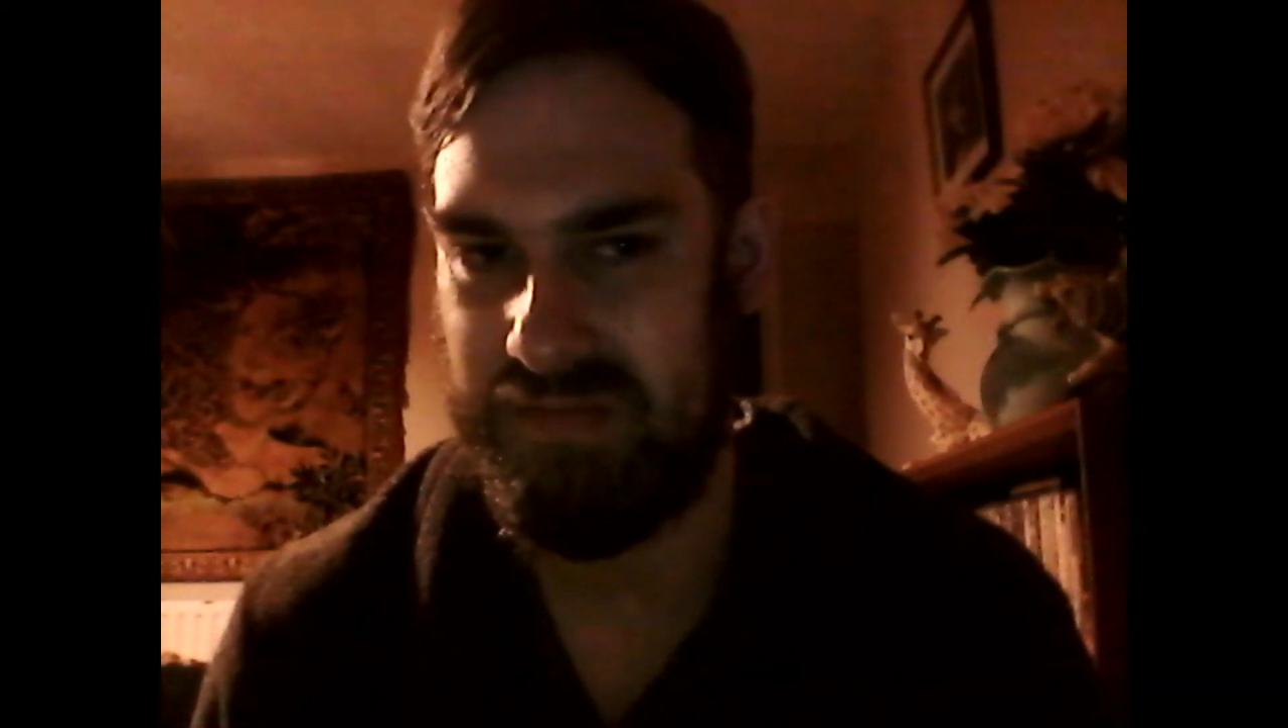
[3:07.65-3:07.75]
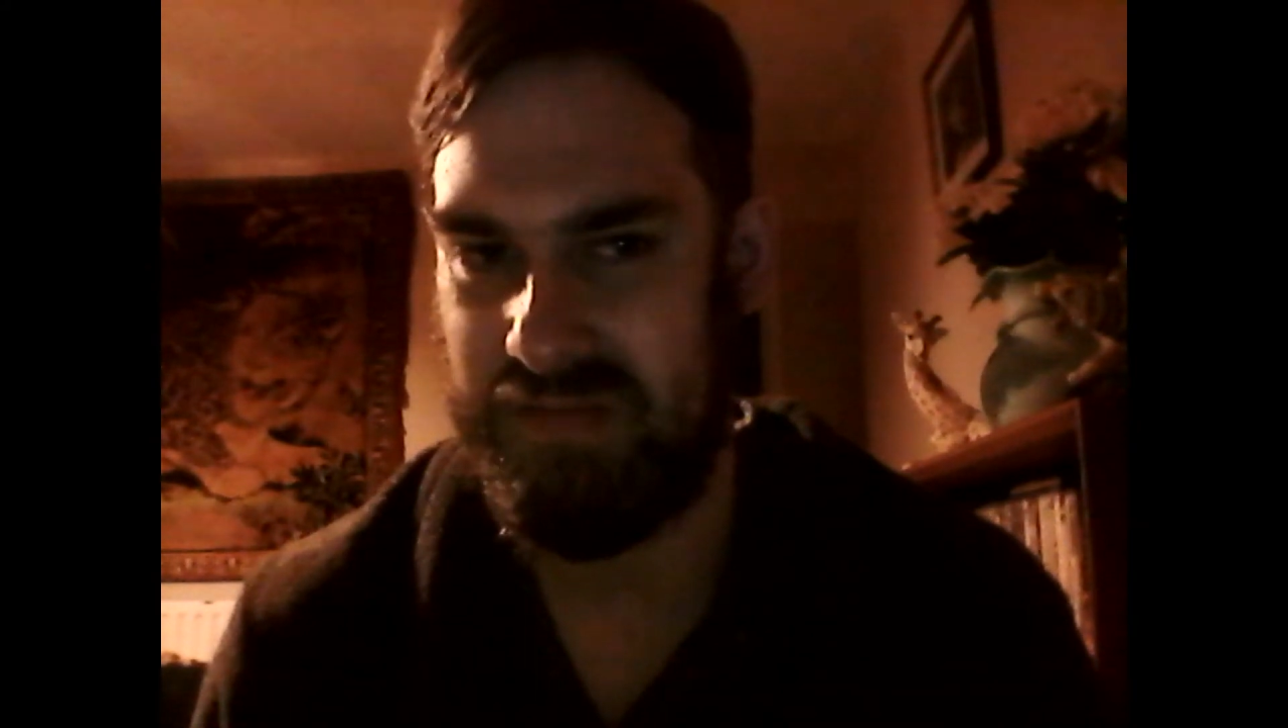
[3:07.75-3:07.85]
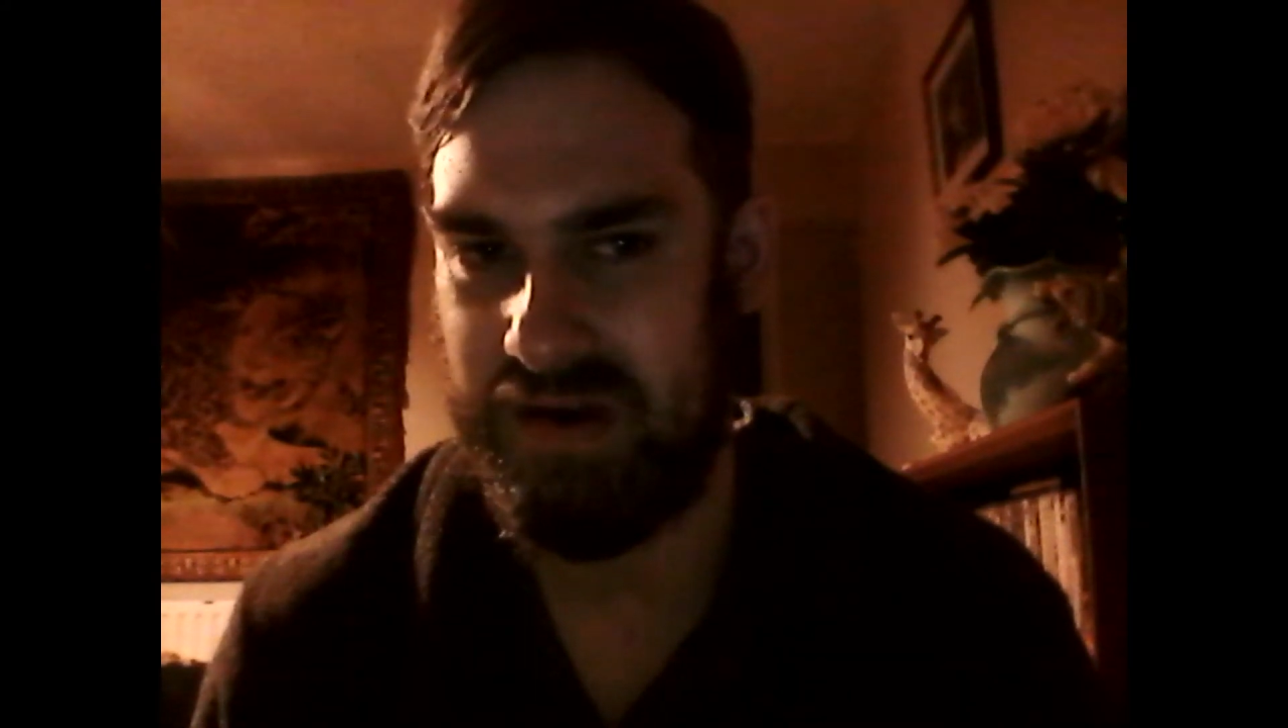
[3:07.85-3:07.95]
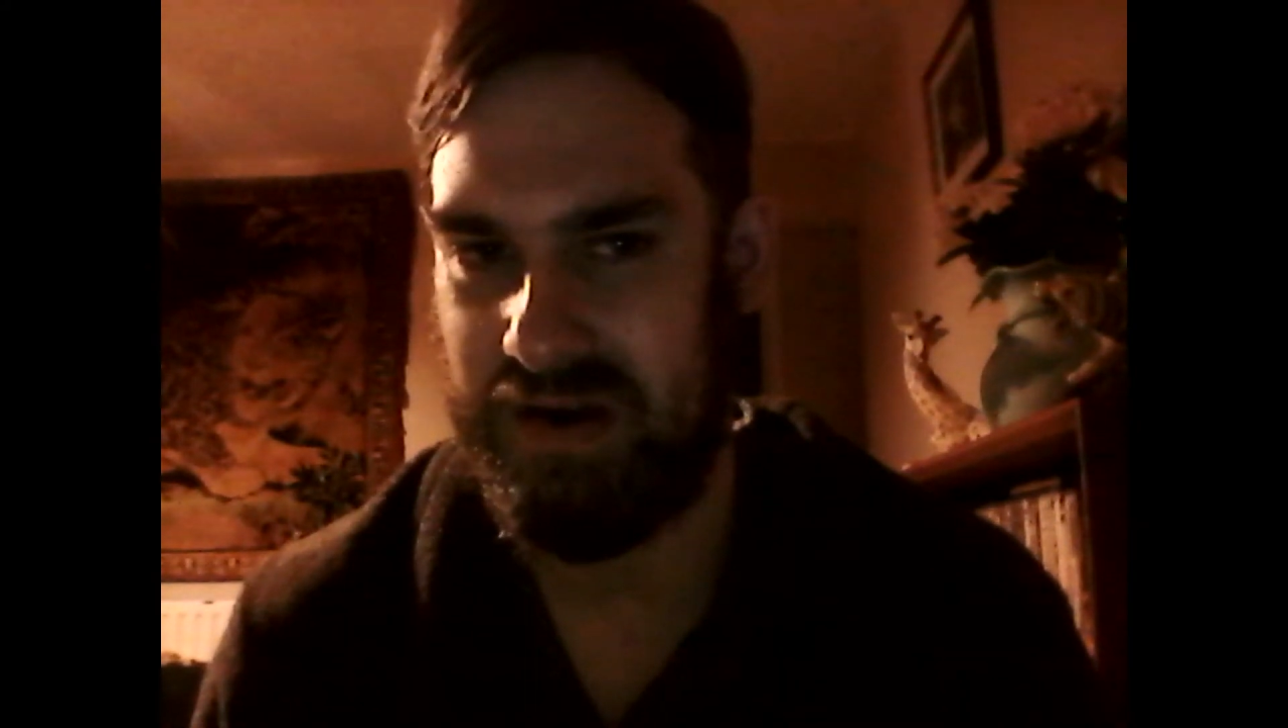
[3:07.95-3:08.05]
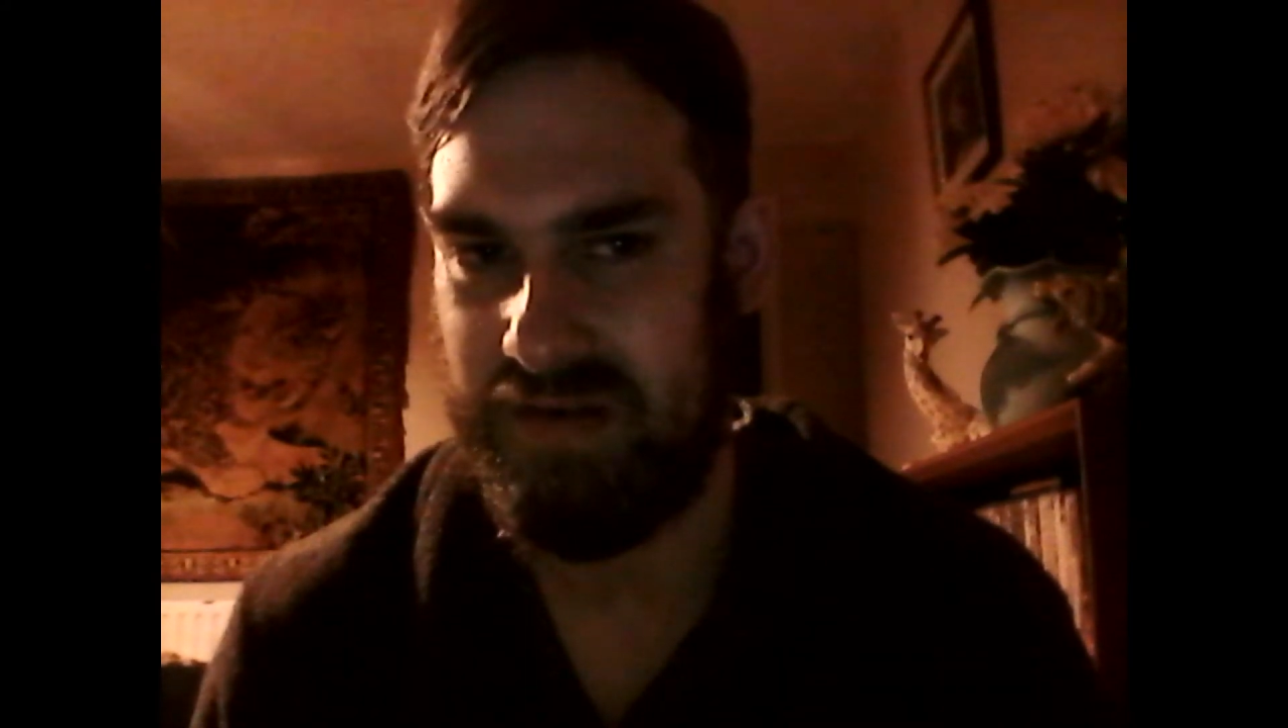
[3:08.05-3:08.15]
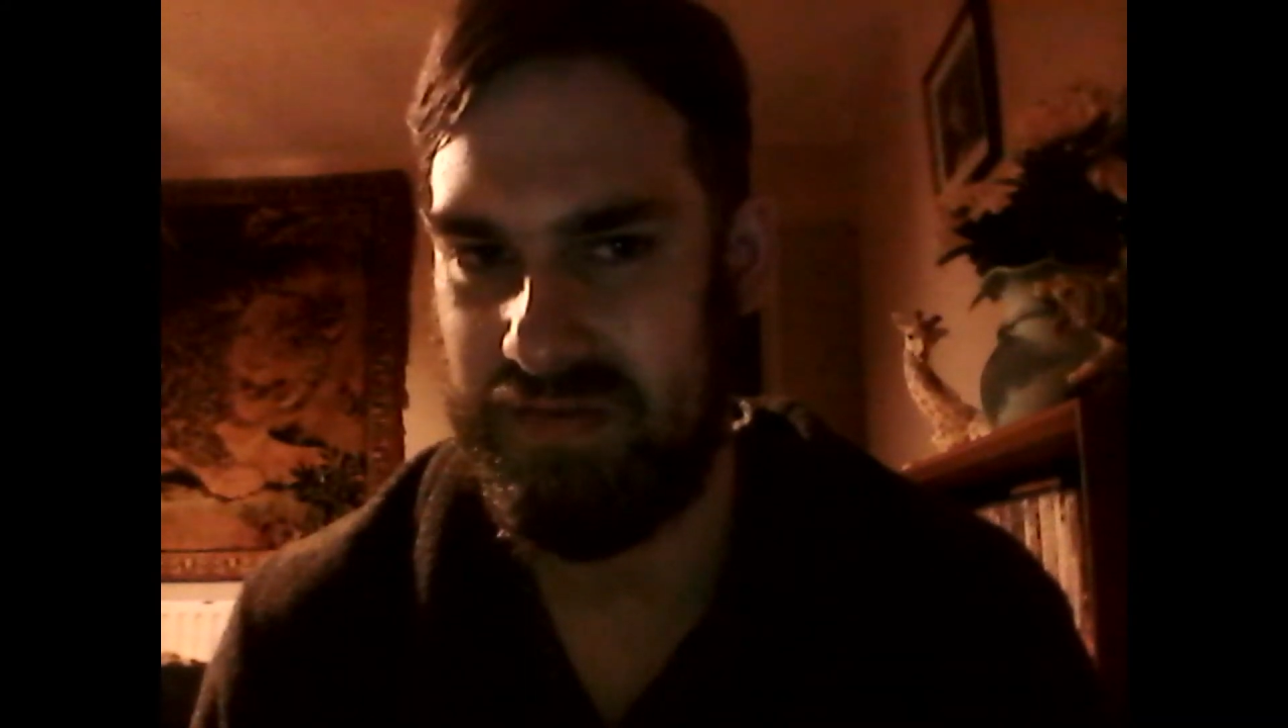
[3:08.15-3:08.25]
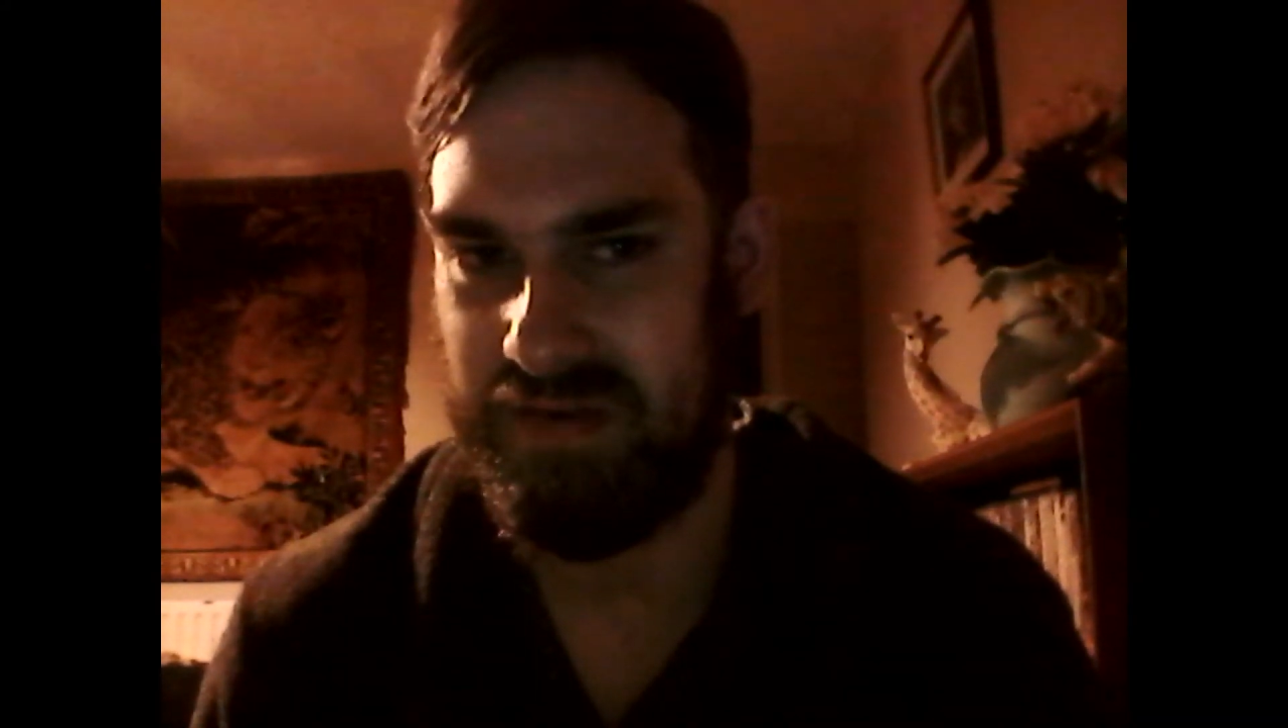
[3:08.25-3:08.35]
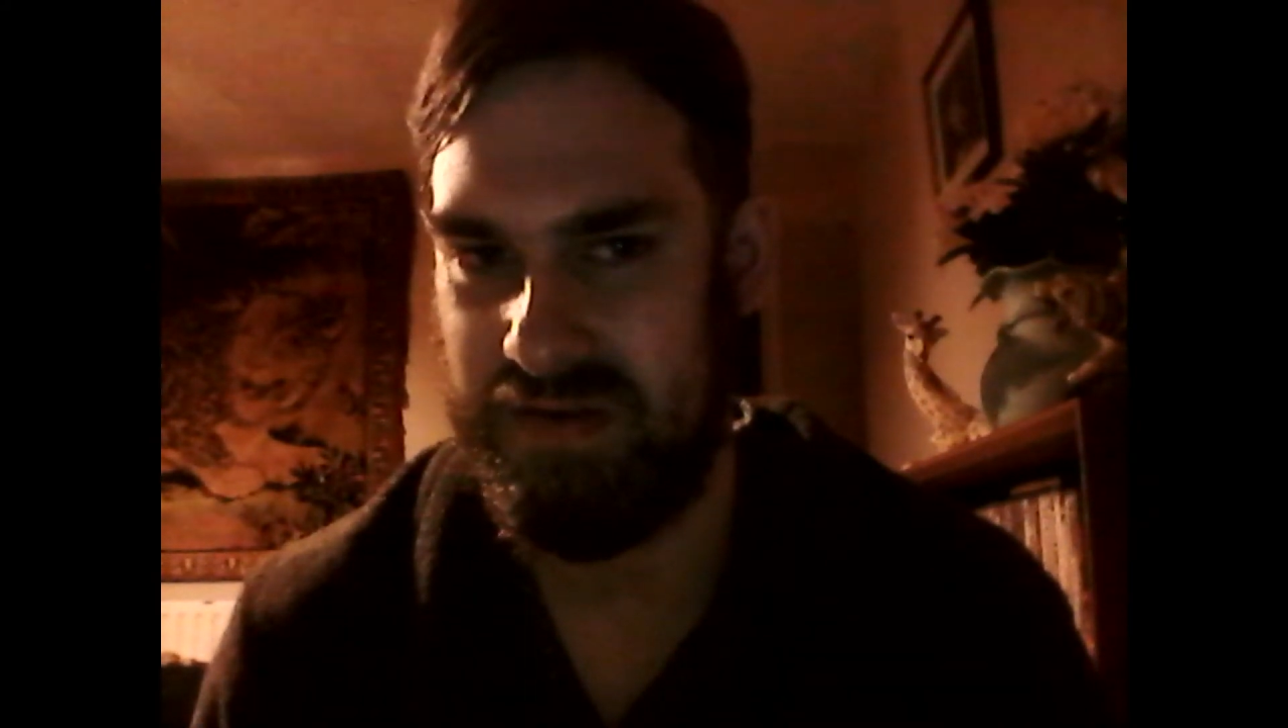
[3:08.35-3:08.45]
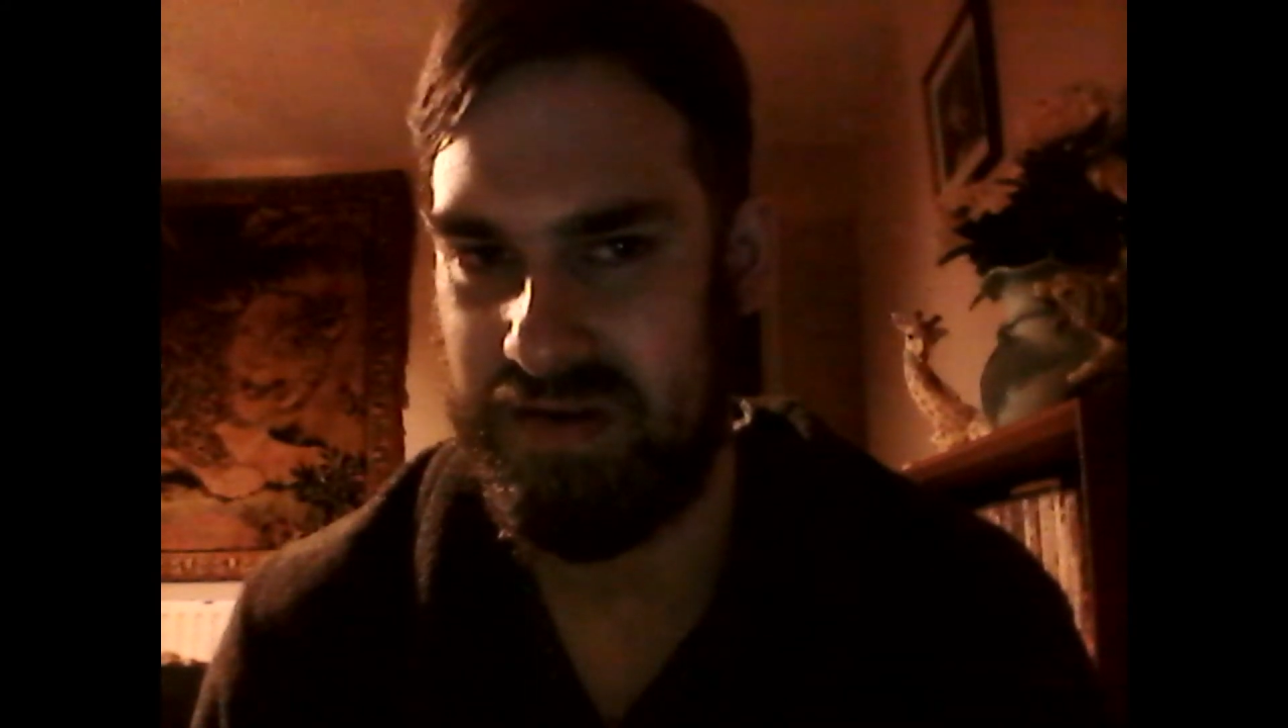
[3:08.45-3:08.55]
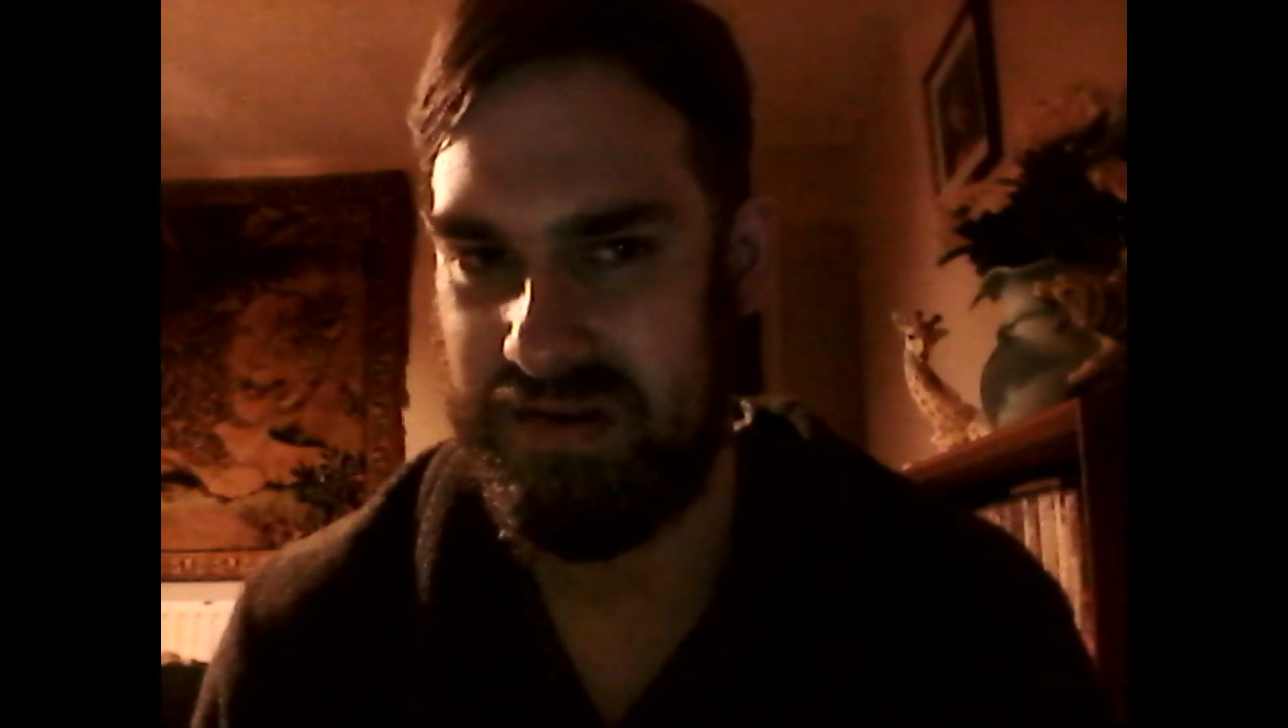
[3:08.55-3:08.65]

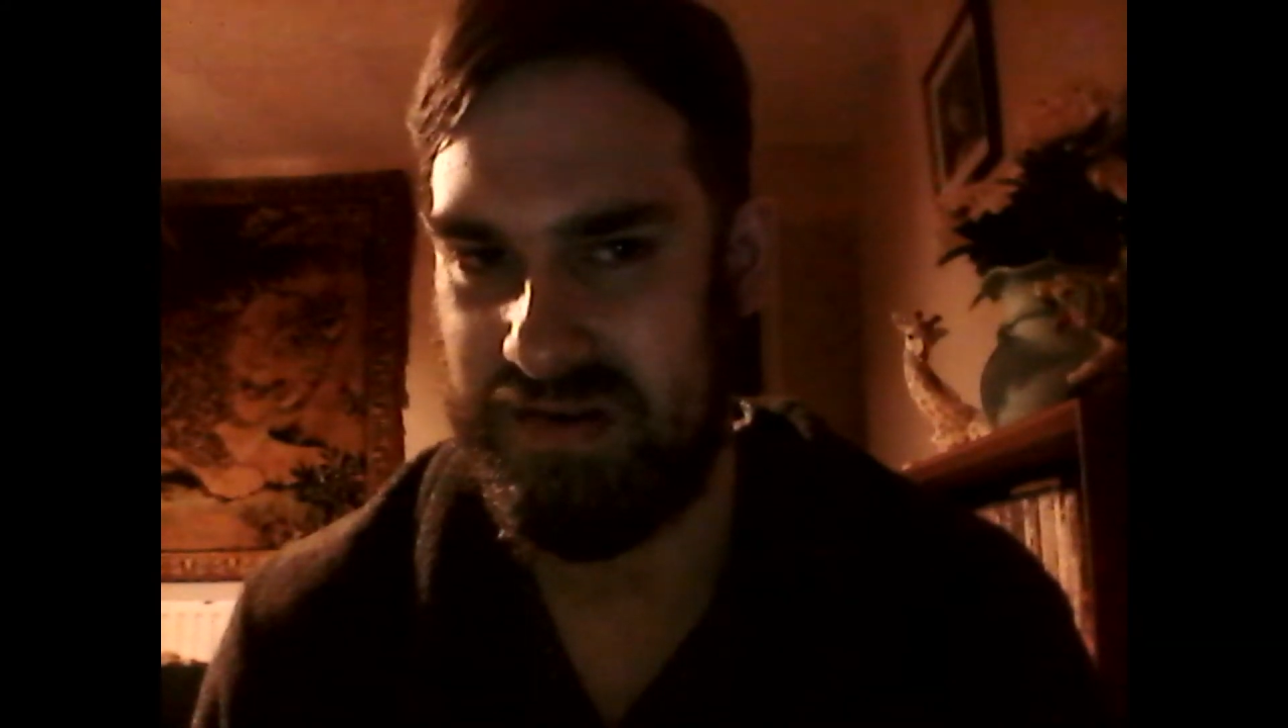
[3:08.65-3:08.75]
father